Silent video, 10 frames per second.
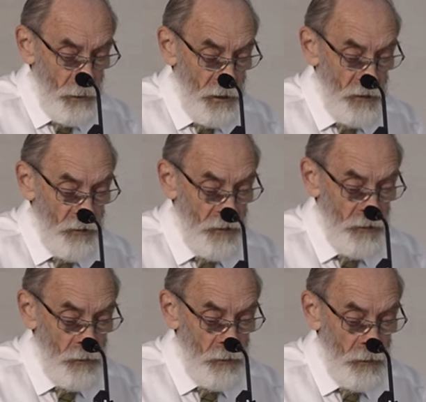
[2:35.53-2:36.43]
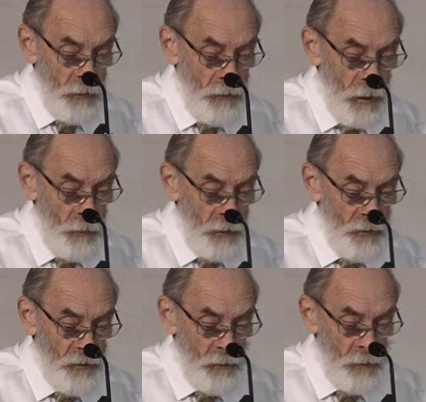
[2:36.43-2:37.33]
Then two
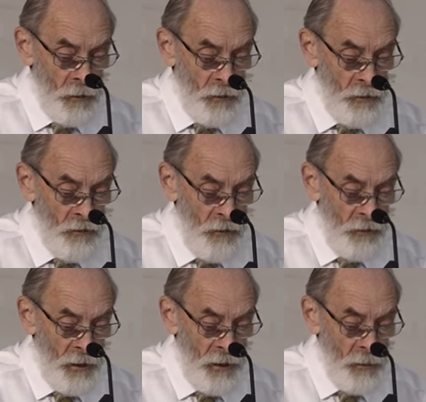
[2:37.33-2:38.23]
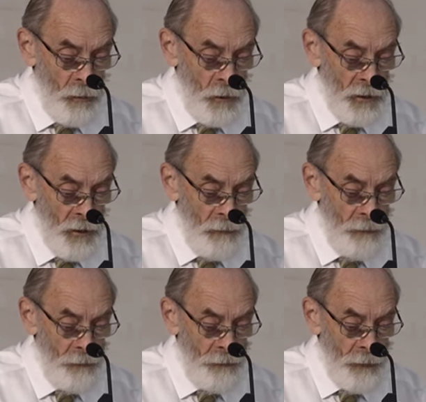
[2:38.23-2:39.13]
robbers were crucified with him,